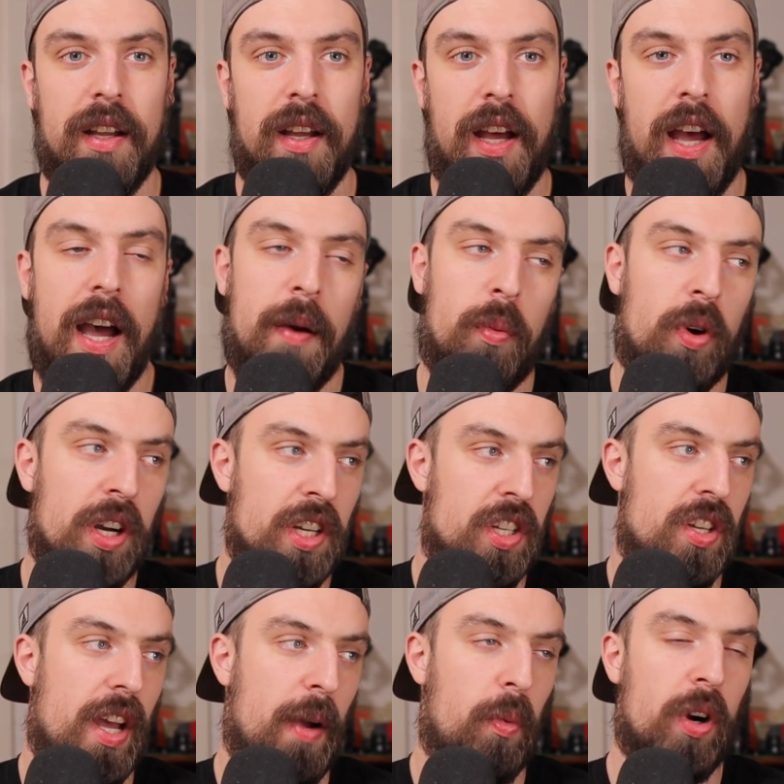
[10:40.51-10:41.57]
I wanted
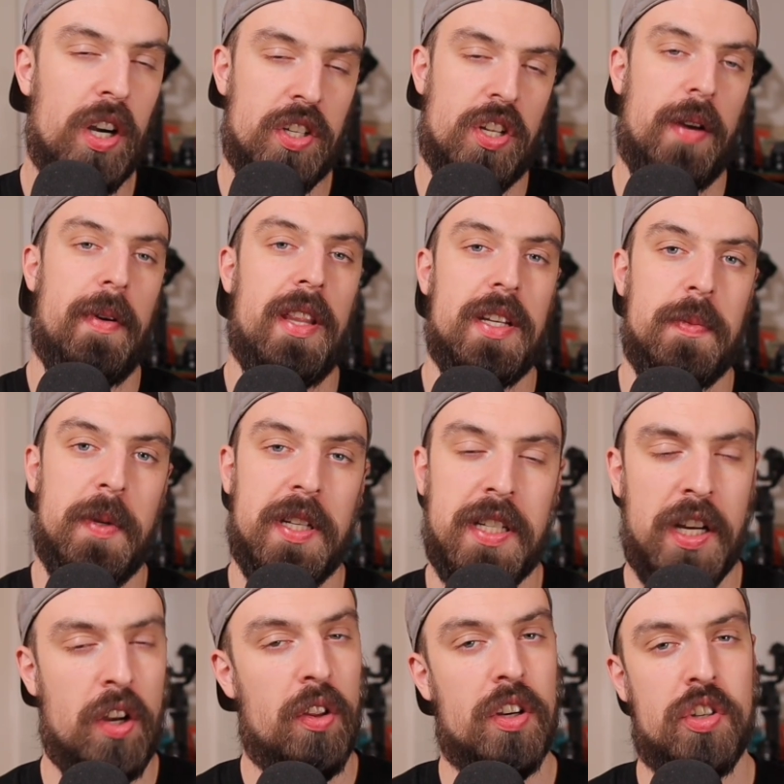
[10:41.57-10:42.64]
to talk about this because
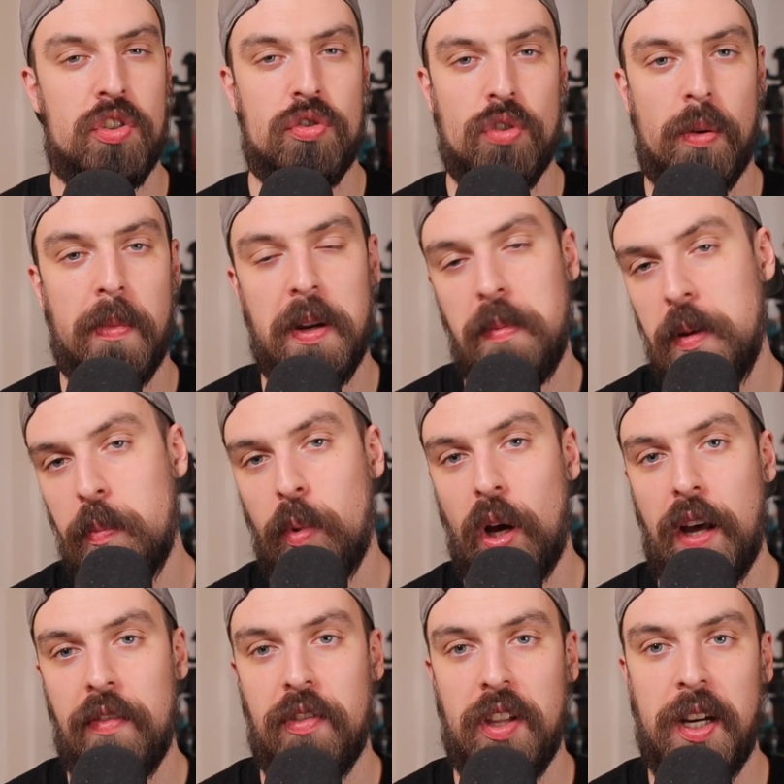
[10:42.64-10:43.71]
I know there's so many people
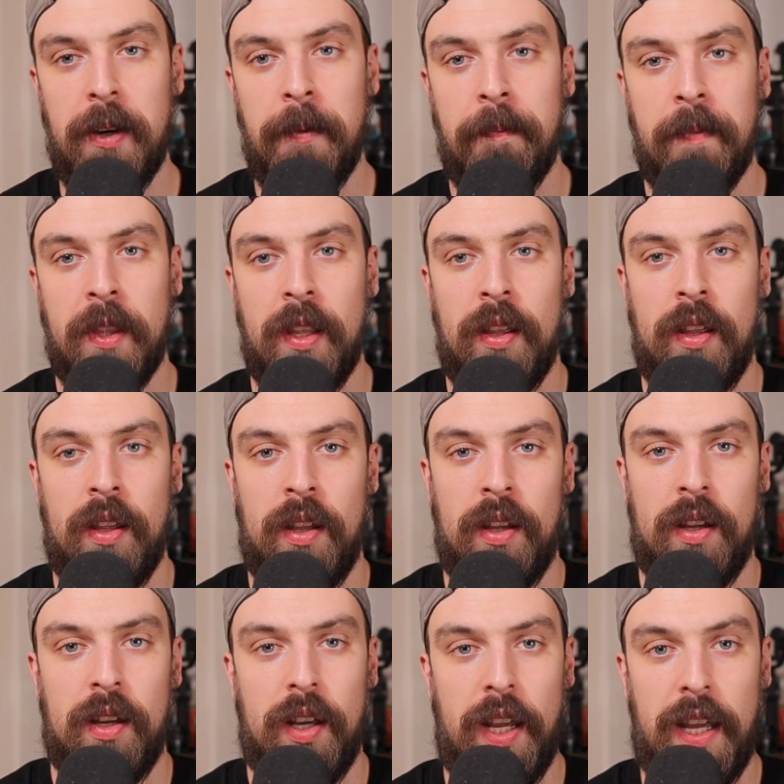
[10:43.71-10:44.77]
out there,
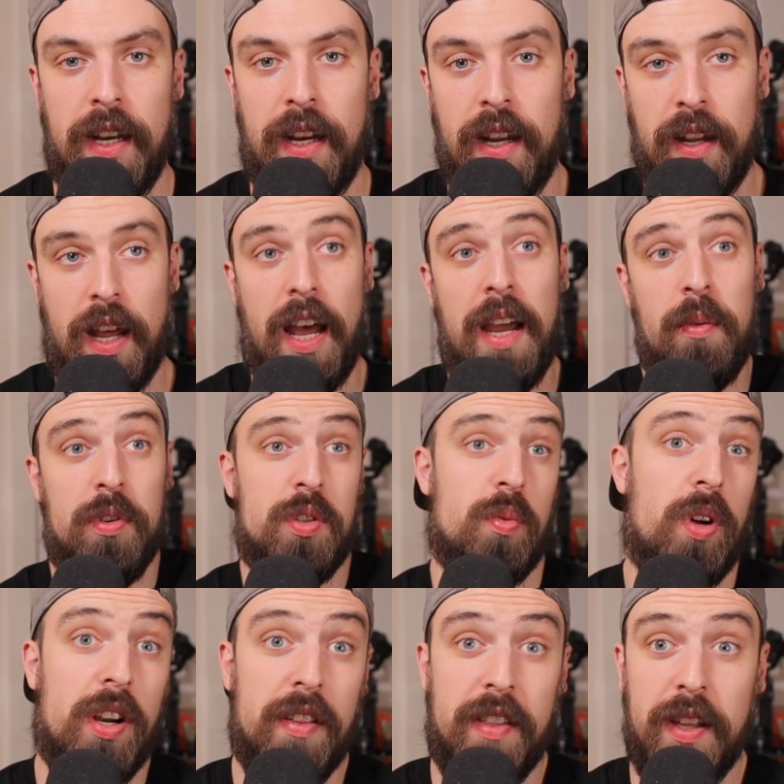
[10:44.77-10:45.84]
and I was
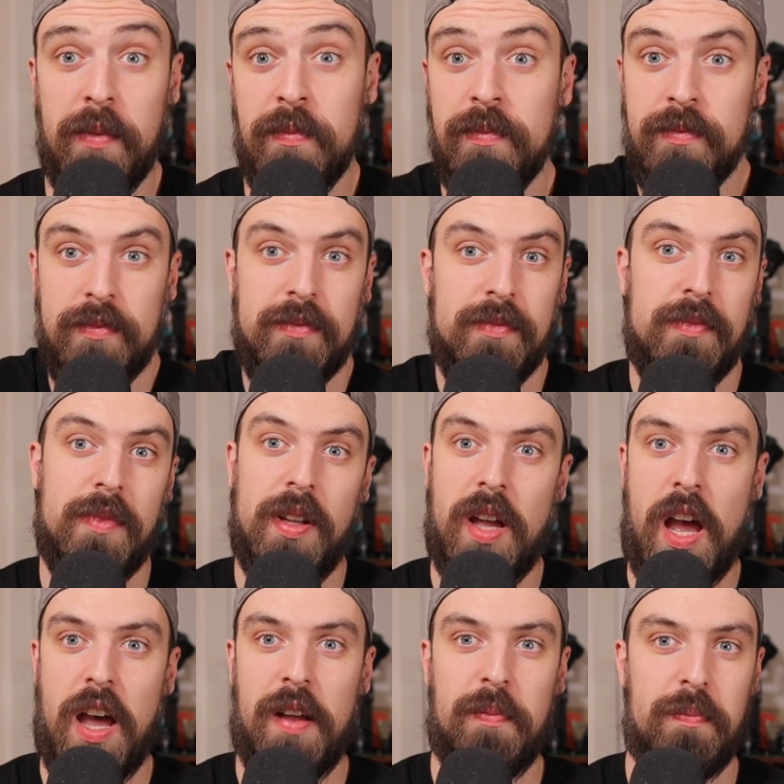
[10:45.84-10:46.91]
one of them
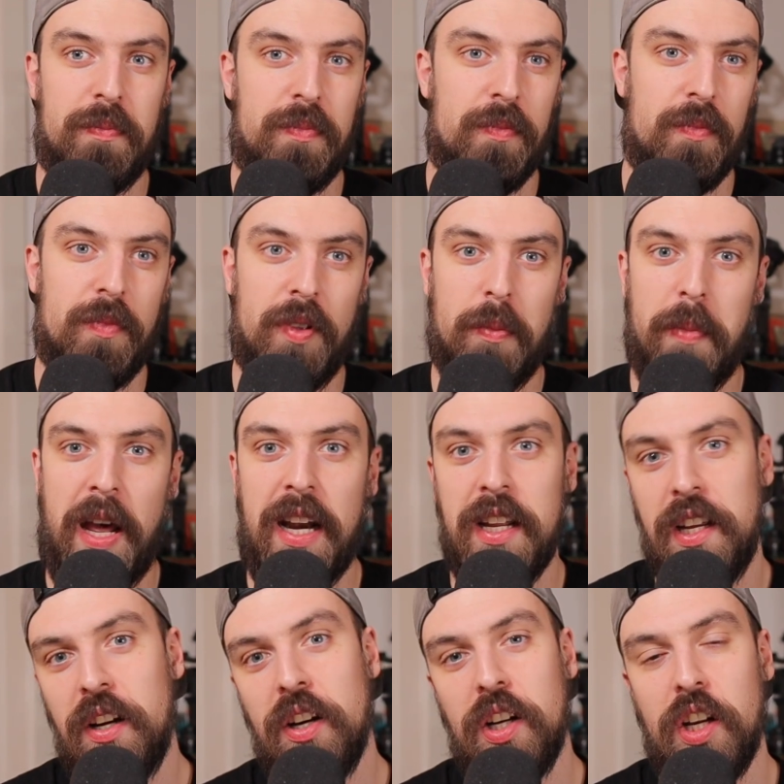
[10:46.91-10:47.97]
about a
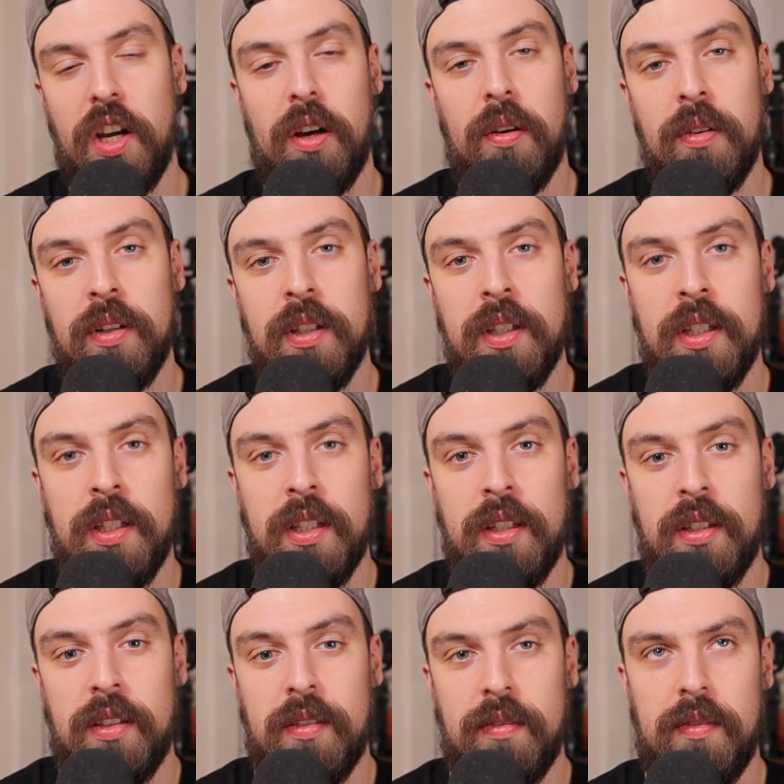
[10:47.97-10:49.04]
year ago.
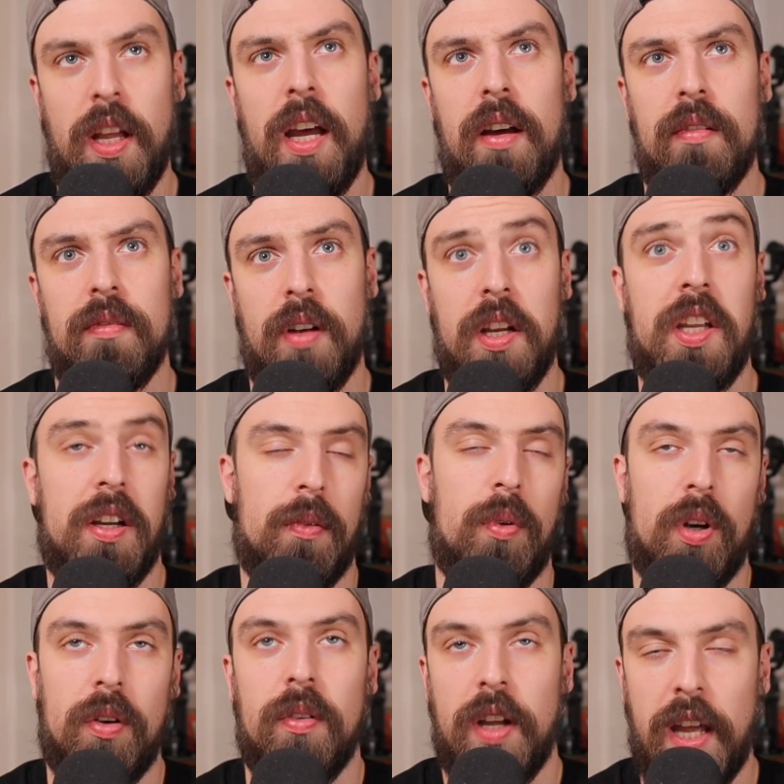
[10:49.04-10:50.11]
Yeah, a
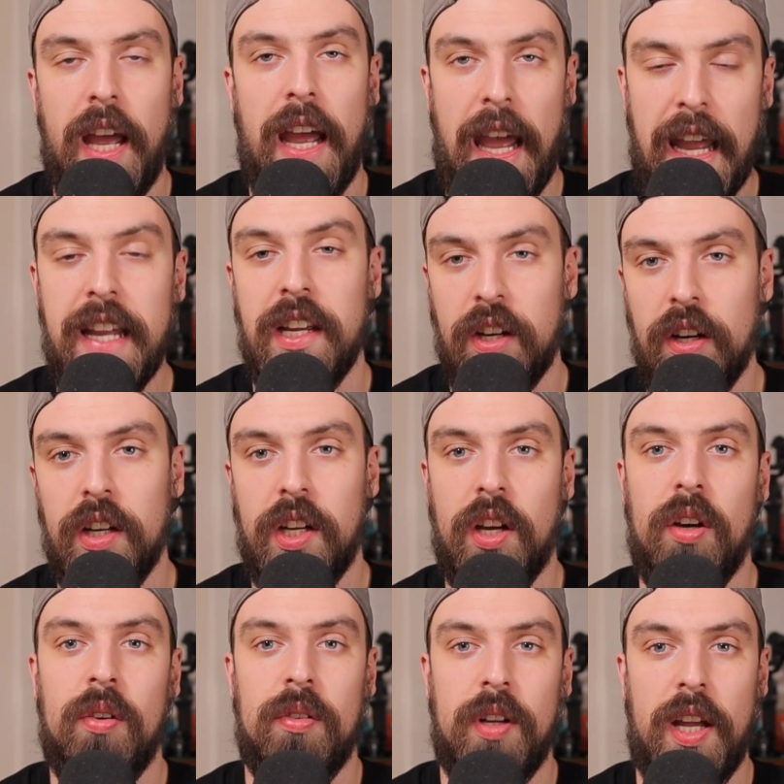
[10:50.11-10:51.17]
year
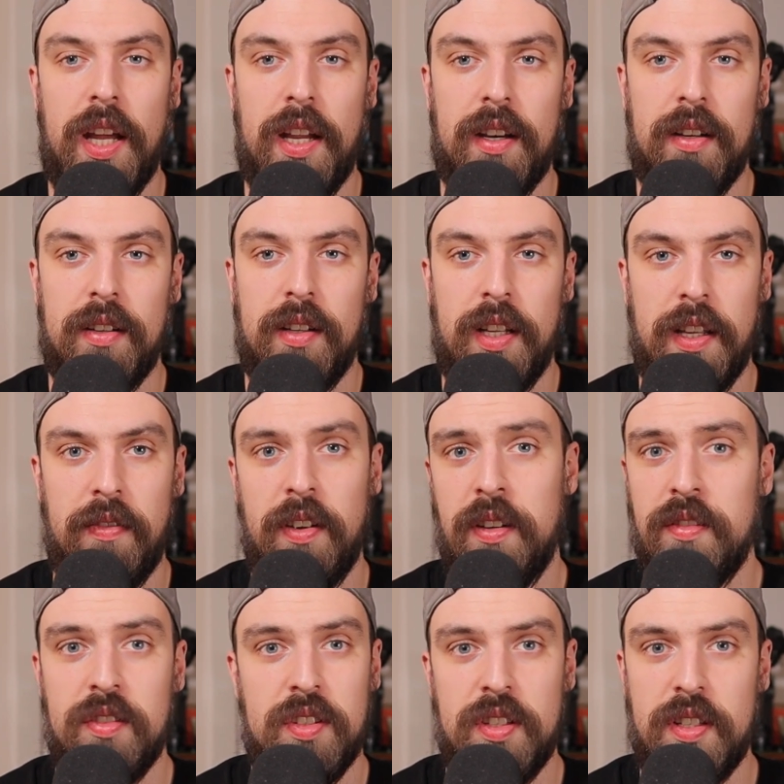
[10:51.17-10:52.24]
ago, and
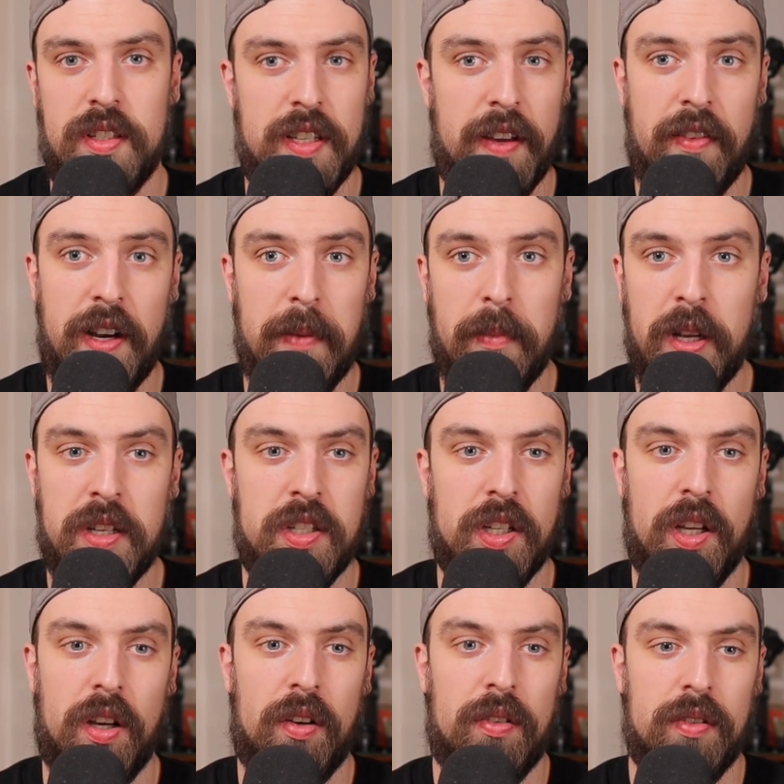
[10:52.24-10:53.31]
even 7, 8 months
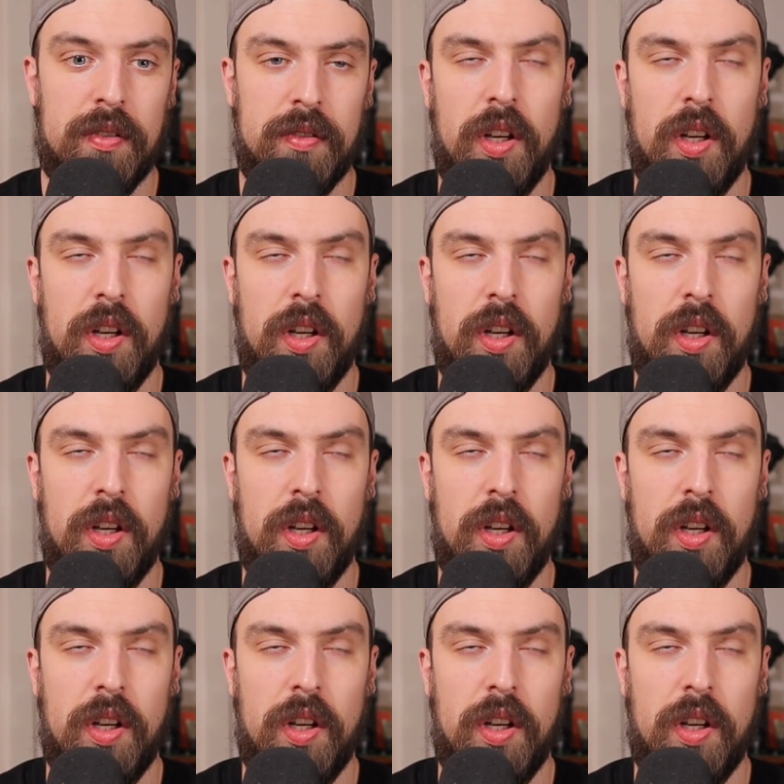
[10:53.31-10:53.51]
ago.